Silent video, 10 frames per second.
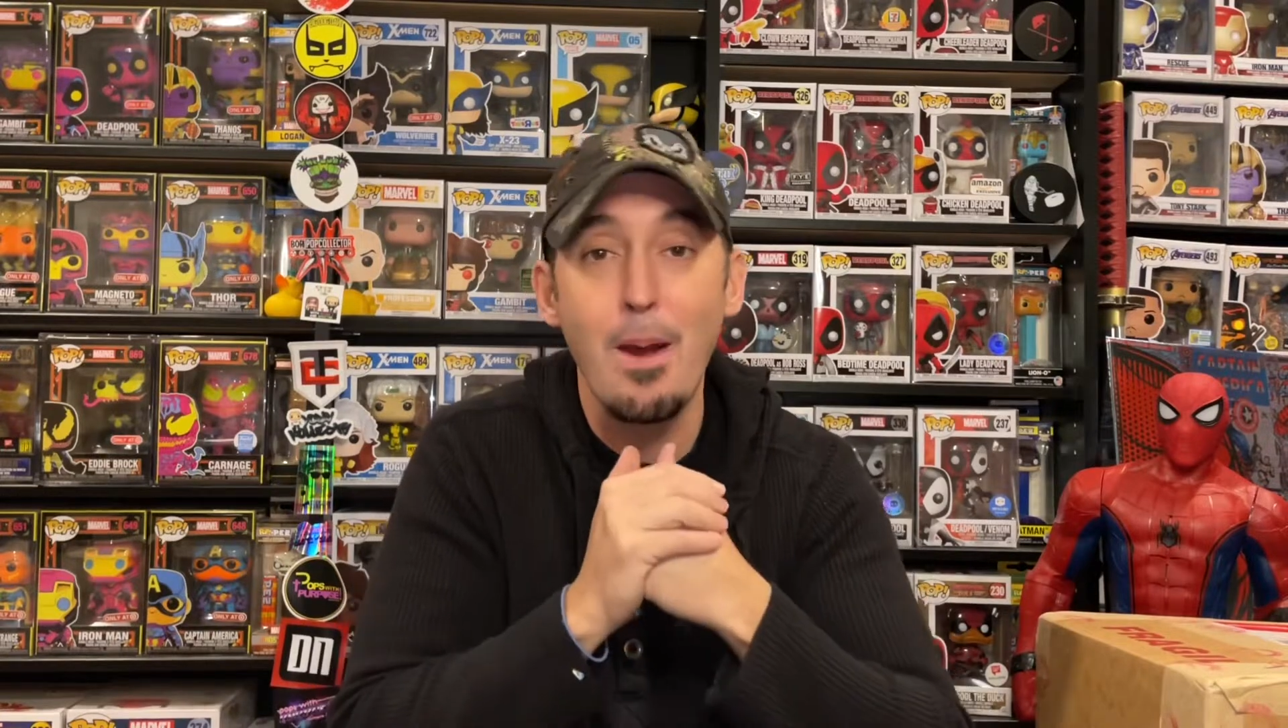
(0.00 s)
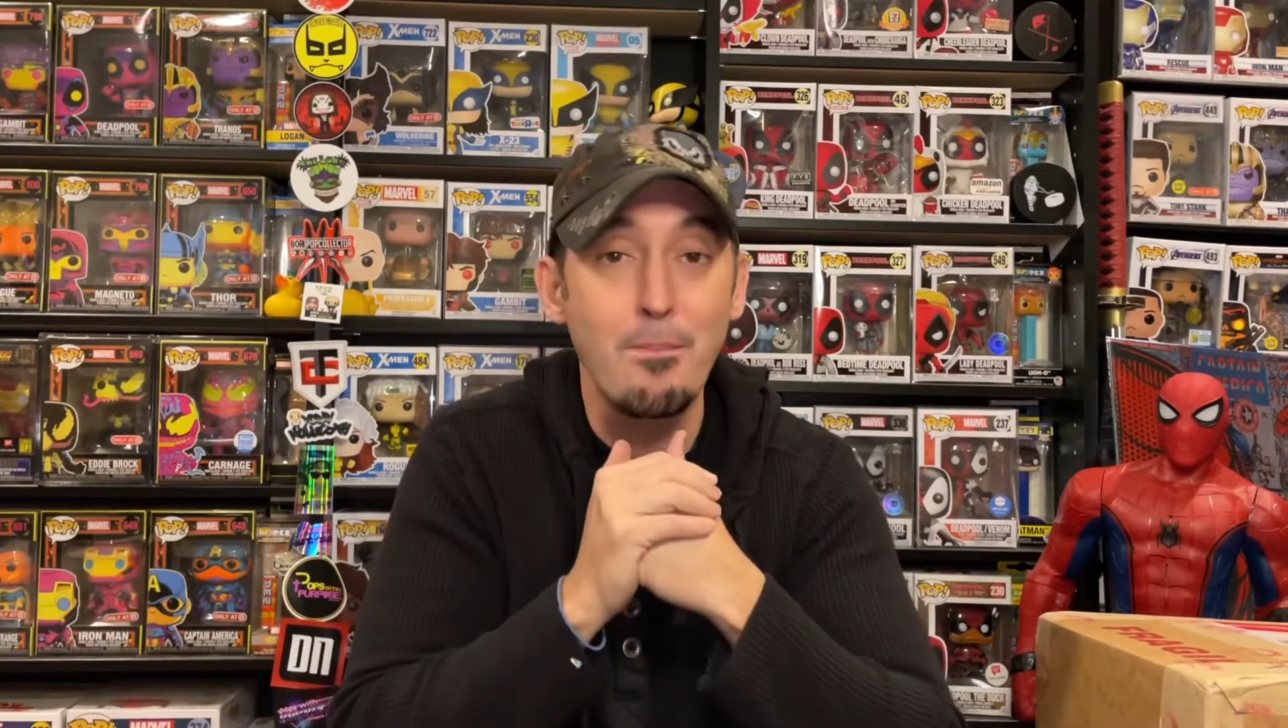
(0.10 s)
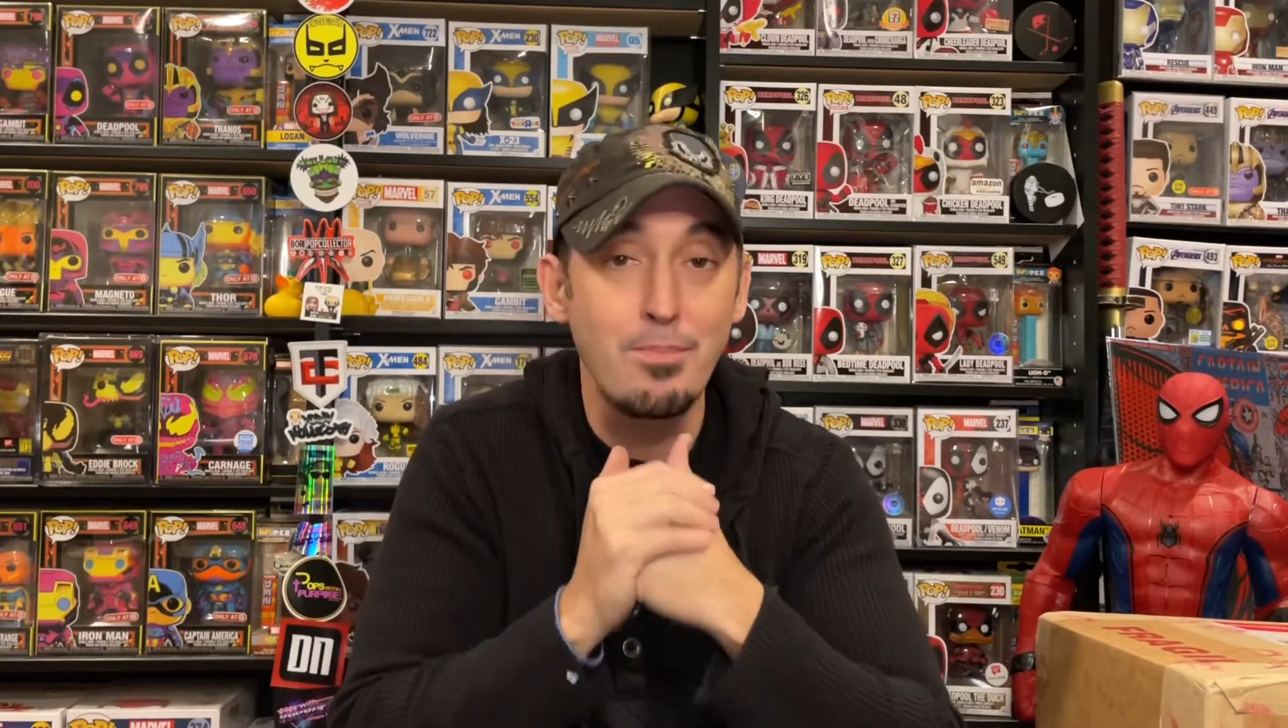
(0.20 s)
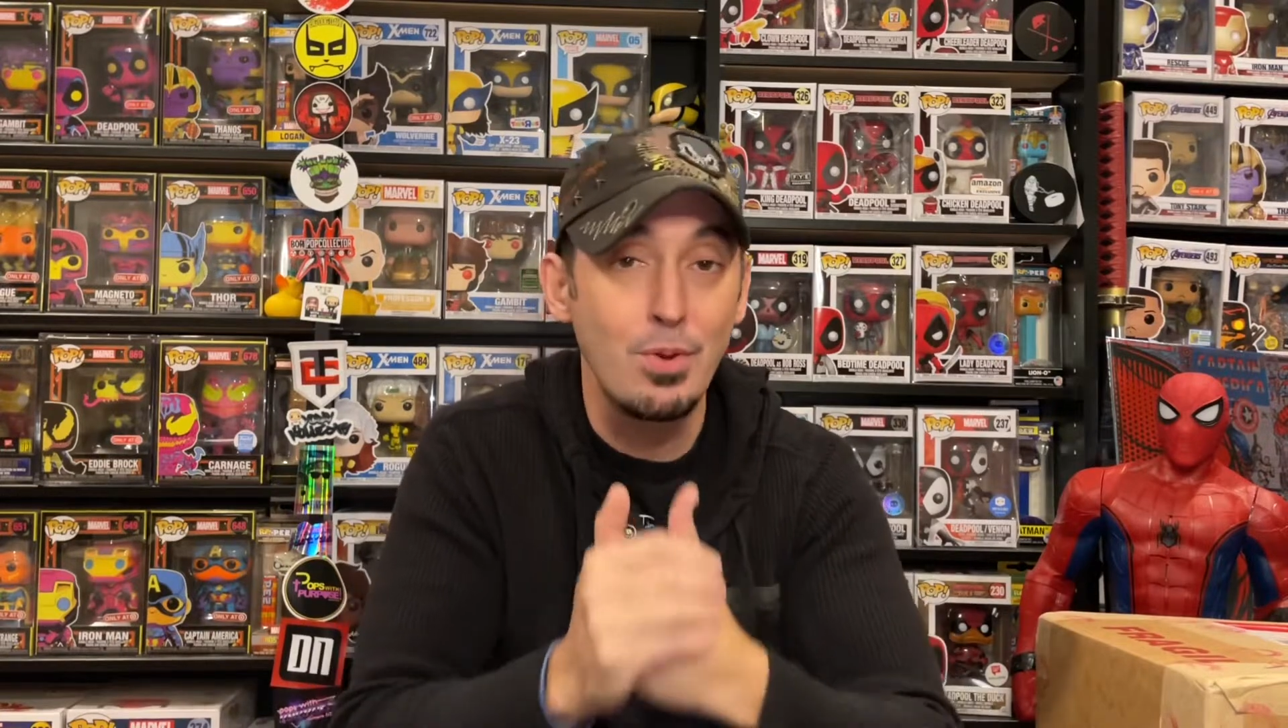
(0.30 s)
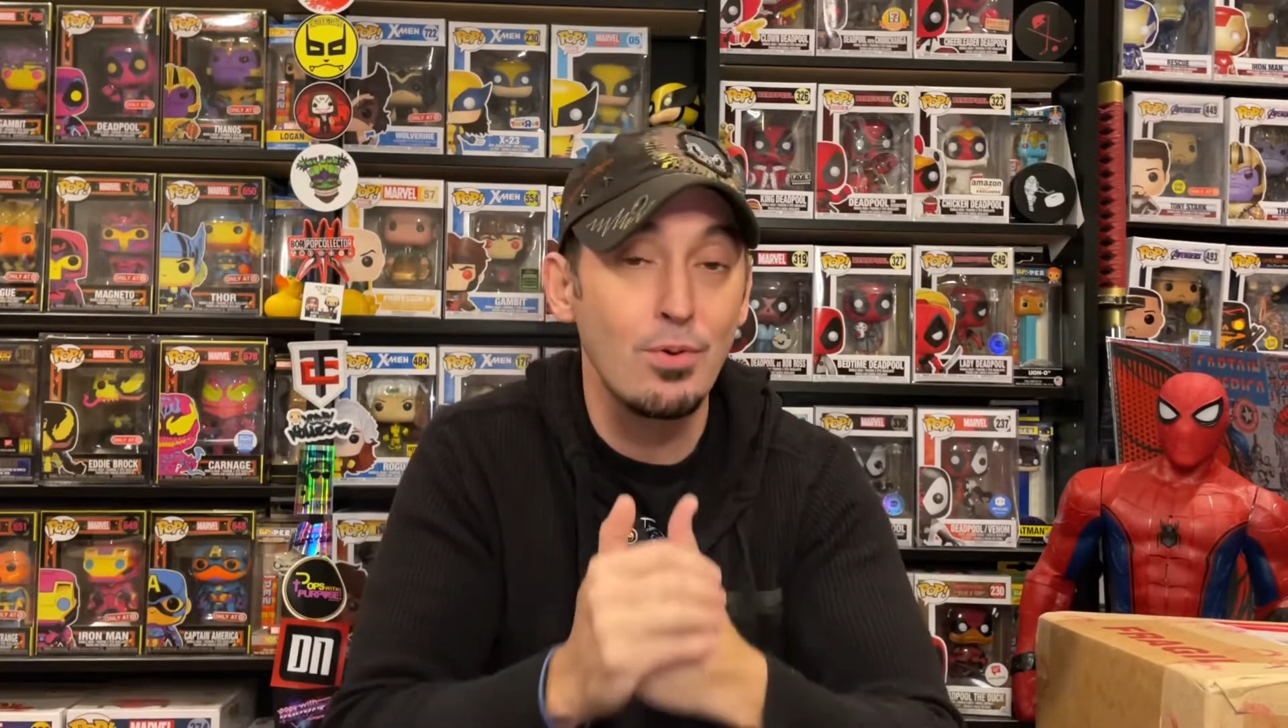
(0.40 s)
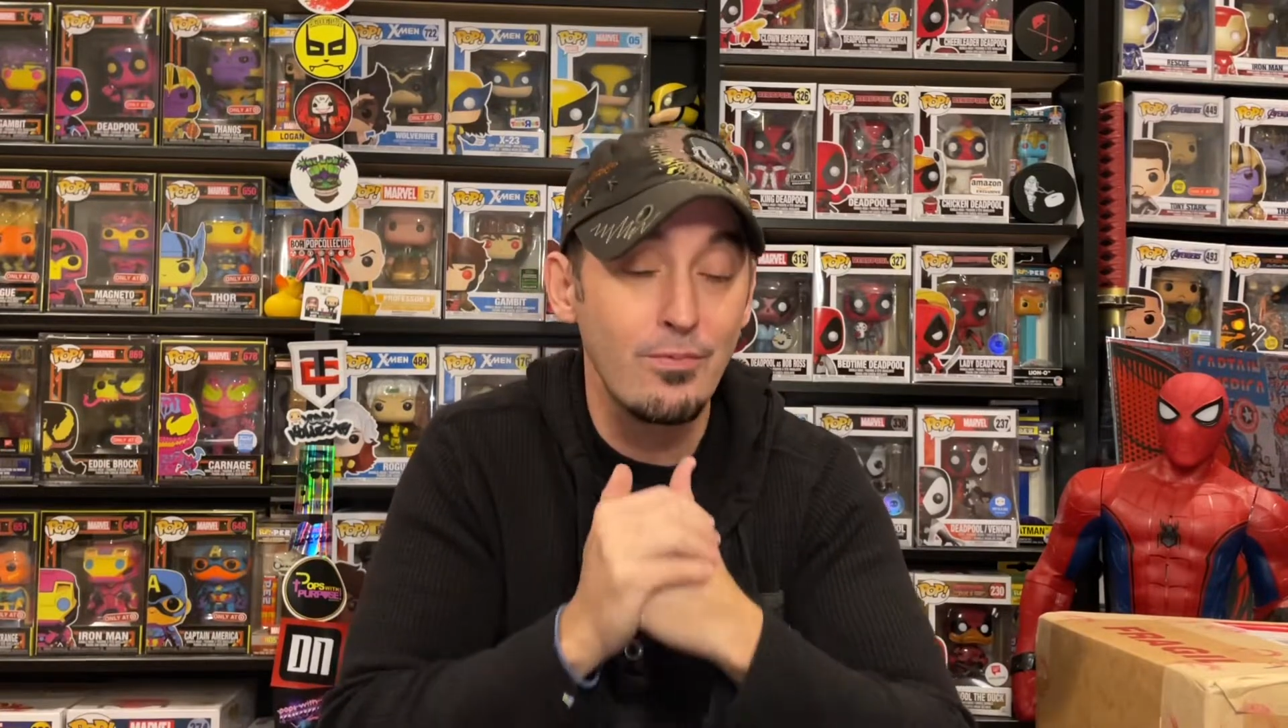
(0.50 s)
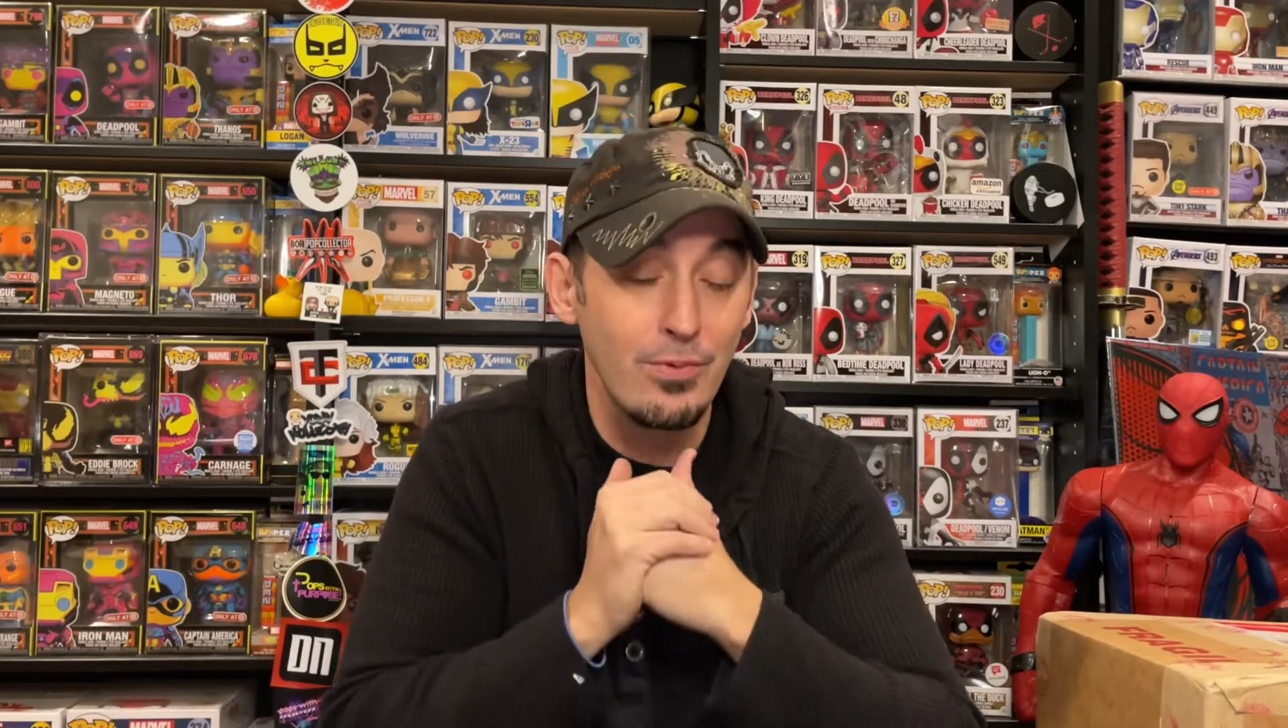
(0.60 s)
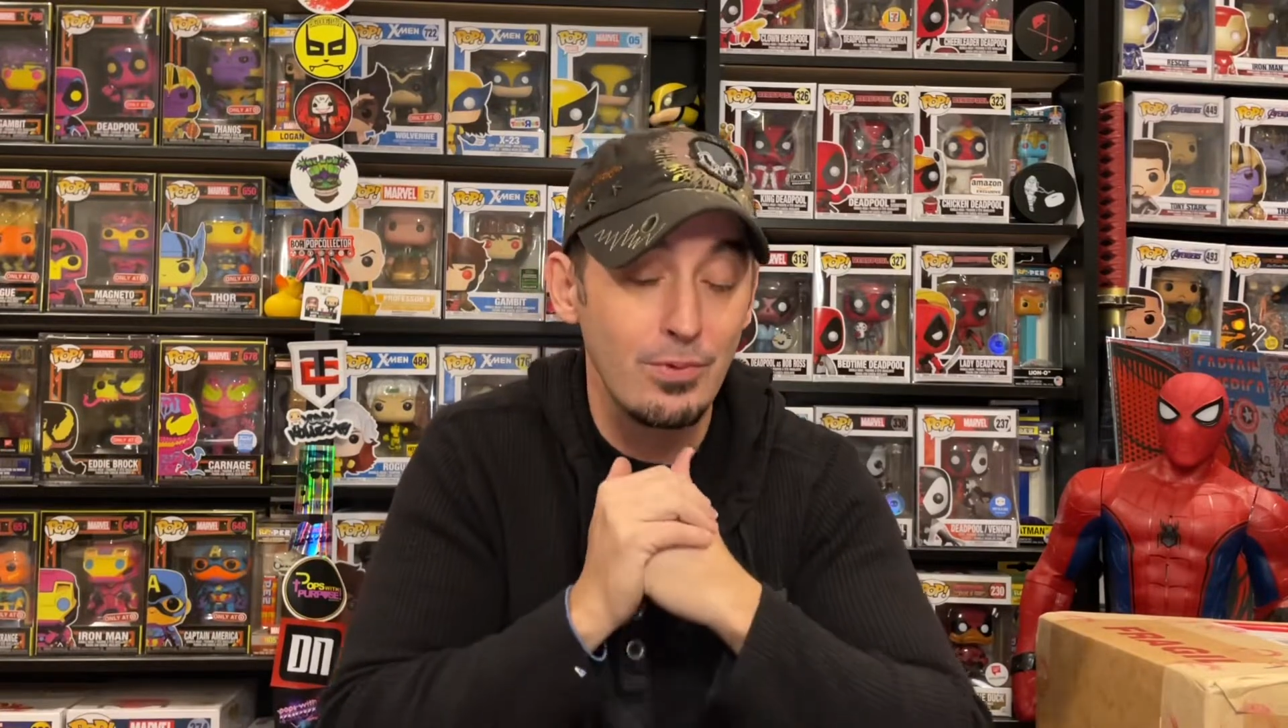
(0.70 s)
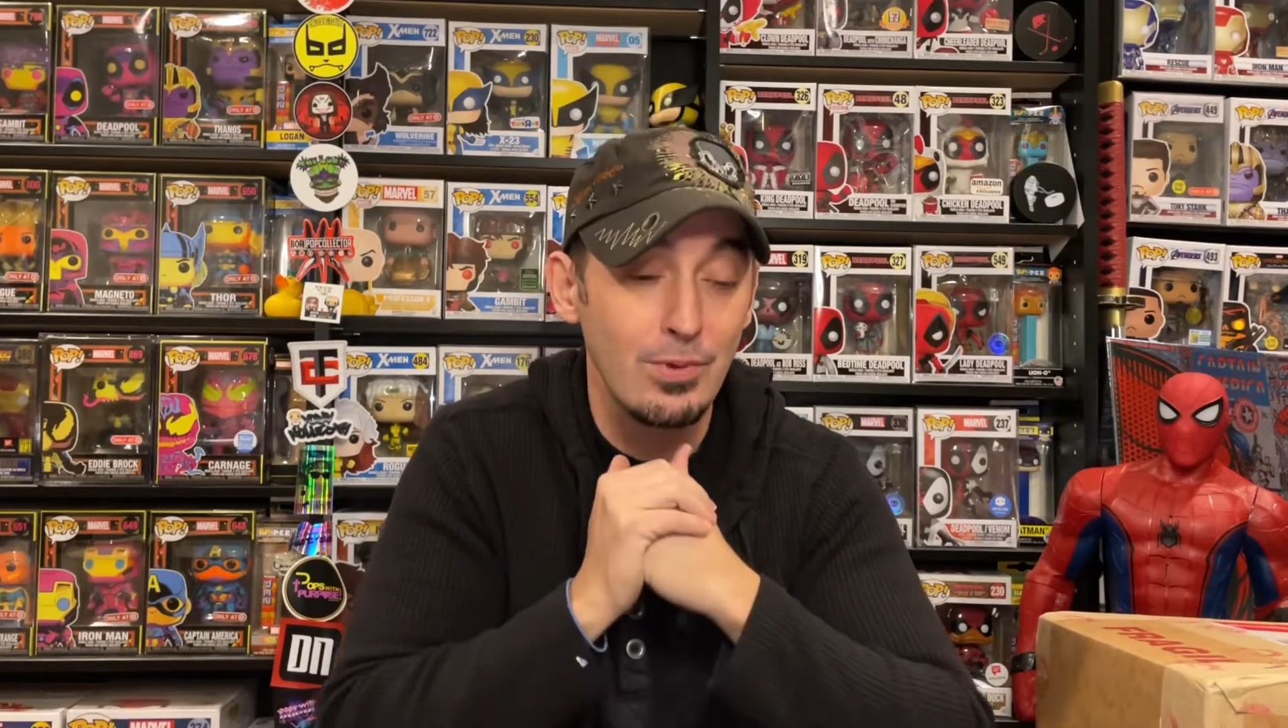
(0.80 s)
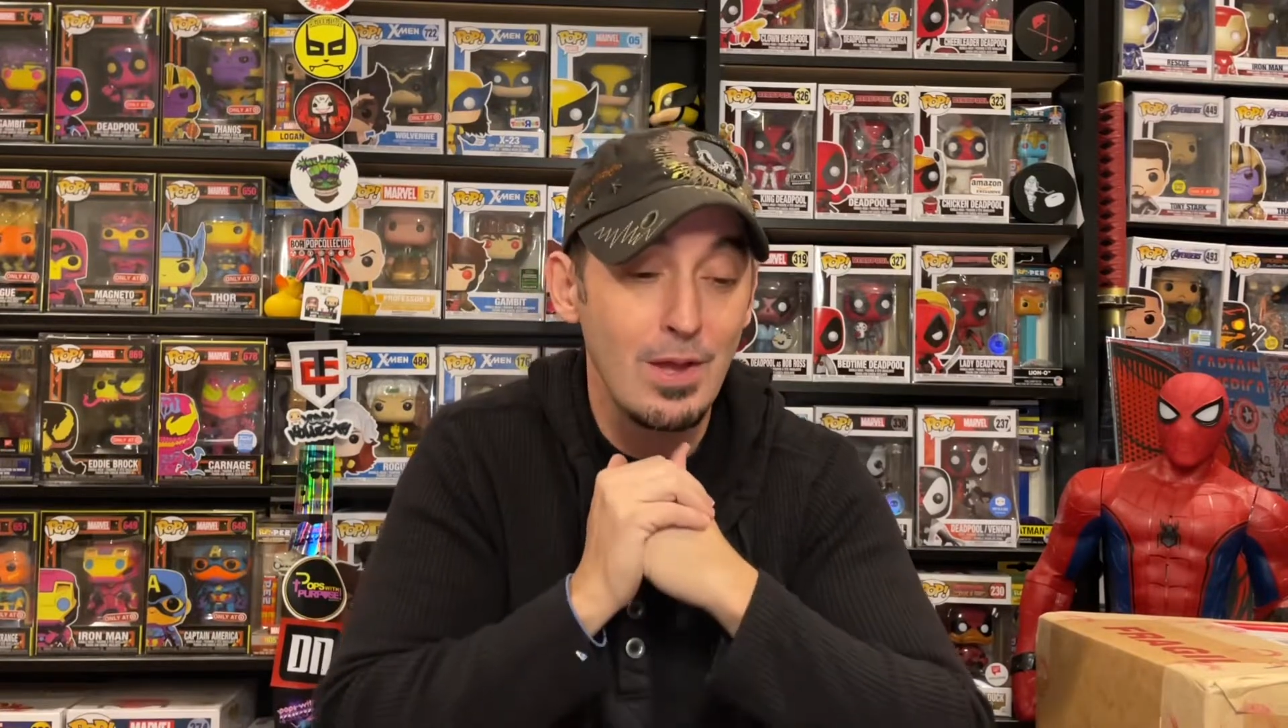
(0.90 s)

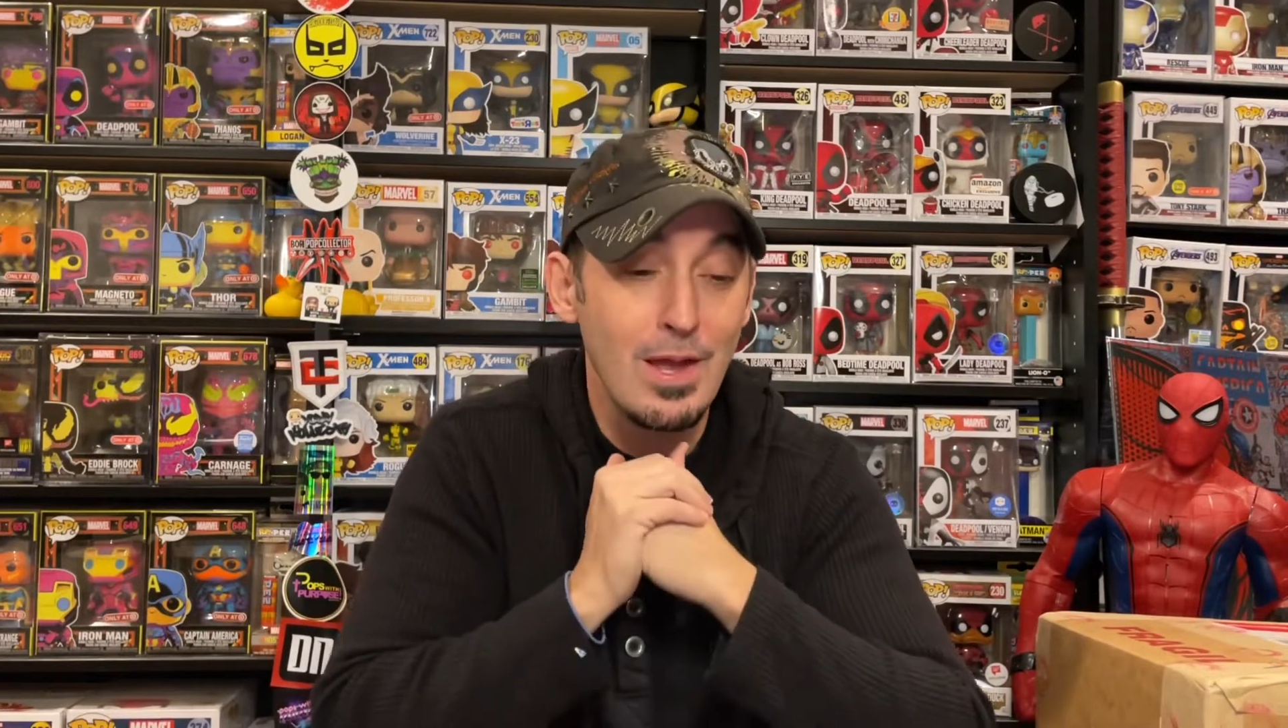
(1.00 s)
beautiful